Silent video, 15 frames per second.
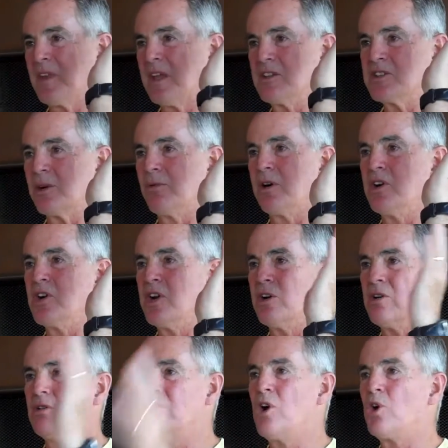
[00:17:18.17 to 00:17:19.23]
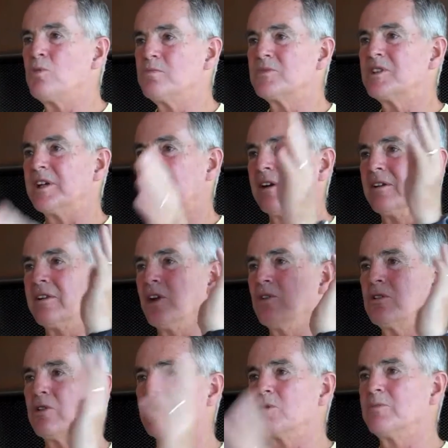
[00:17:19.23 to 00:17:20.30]
because there were no homes there, no
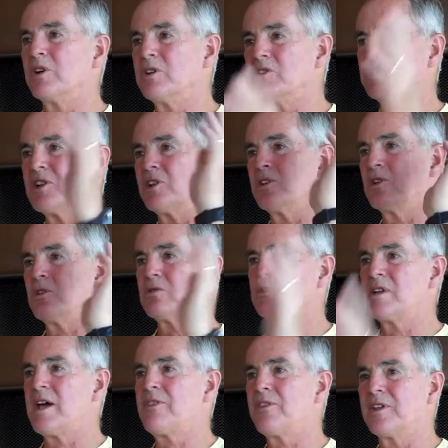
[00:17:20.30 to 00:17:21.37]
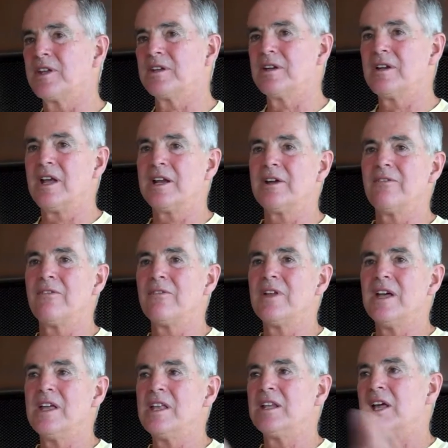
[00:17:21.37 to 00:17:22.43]
Grubers, no nothing, none
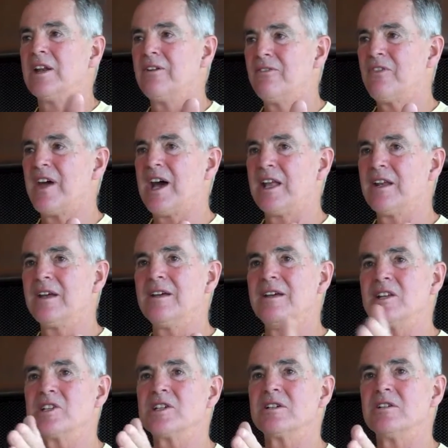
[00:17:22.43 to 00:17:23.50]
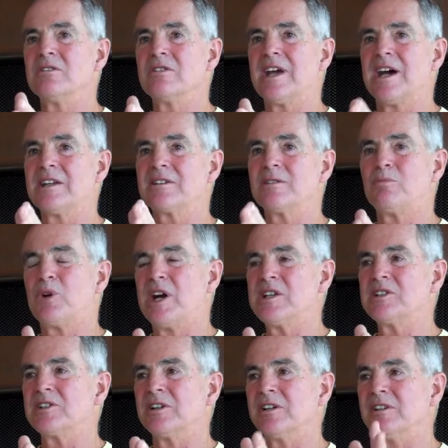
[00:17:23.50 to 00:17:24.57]
of that until you got to
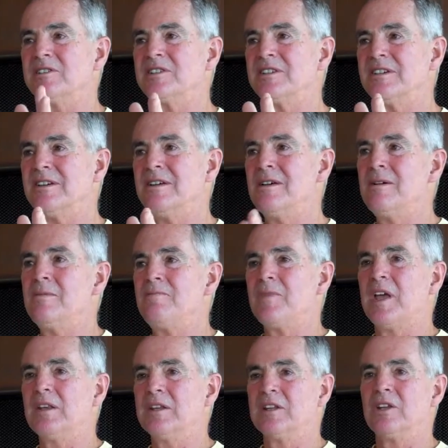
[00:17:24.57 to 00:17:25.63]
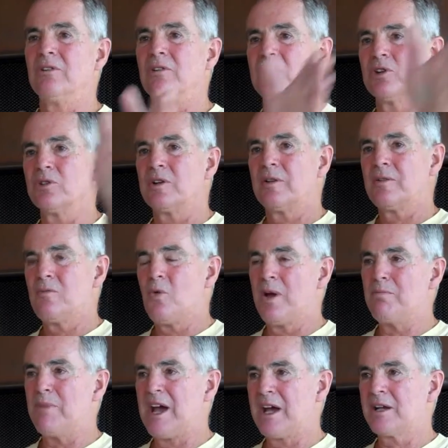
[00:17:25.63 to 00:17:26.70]
Pricer's, and then the road
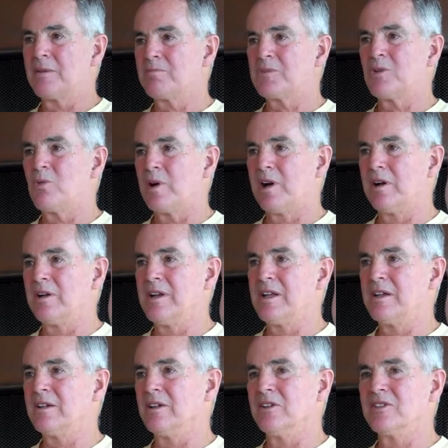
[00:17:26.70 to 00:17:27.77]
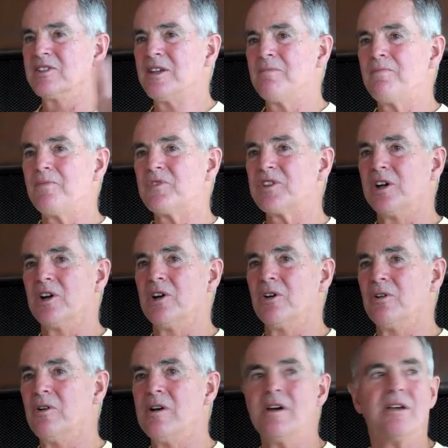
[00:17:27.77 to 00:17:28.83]
went back up to where it is.
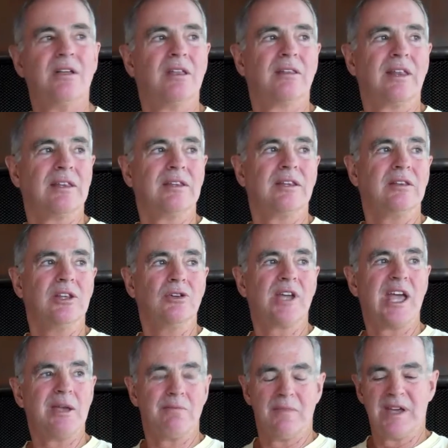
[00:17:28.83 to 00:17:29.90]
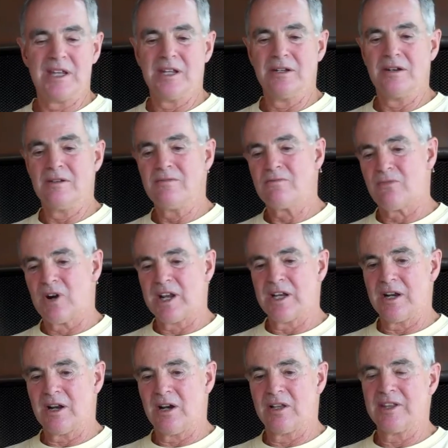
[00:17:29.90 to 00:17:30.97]
So you came in right
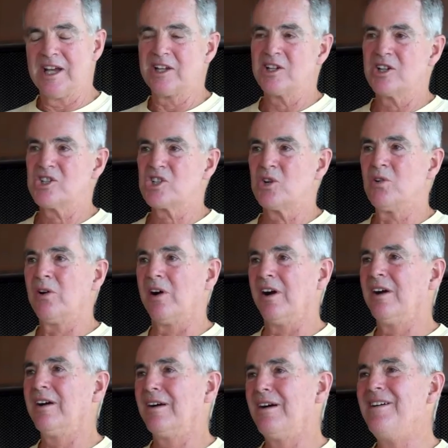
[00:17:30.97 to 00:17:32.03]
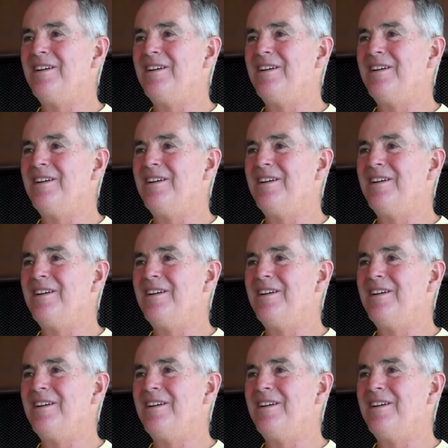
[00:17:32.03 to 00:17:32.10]
on that shore,